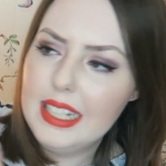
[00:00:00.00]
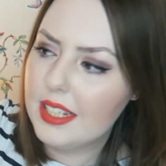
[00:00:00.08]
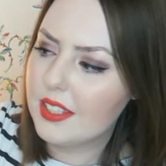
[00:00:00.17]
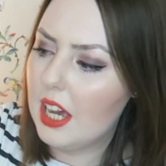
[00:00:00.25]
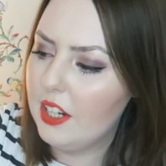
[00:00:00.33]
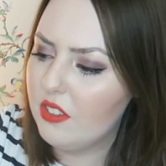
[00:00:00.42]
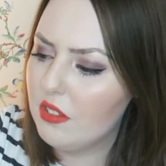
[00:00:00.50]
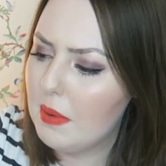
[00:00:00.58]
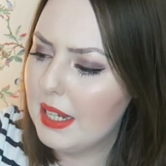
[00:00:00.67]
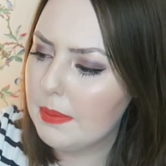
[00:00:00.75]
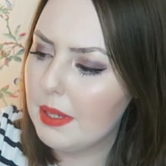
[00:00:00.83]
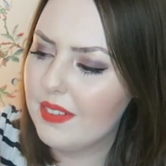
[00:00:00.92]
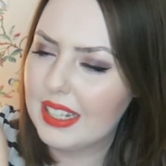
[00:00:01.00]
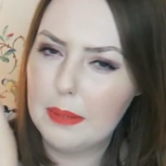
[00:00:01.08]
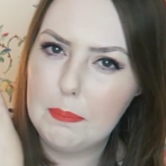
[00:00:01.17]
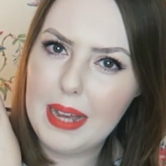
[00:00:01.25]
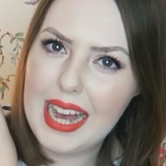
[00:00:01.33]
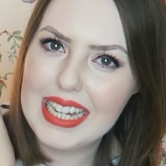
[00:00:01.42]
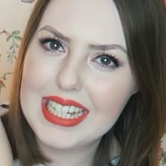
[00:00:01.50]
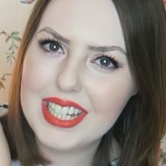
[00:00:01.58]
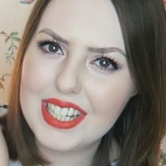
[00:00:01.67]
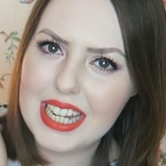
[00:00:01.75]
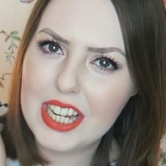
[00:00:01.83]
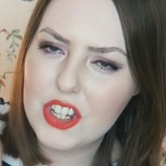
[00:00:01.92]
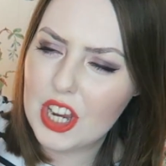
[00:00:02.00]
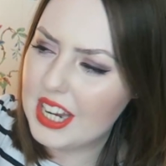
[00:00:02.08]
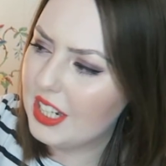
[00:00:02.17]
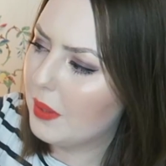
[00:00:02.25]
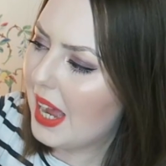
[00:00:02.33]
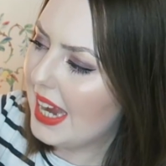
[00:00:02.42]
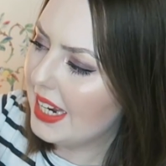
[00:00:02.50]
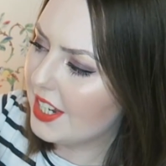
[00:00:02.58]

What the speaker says: It kind of reminds me of like a band t-shirt in a way.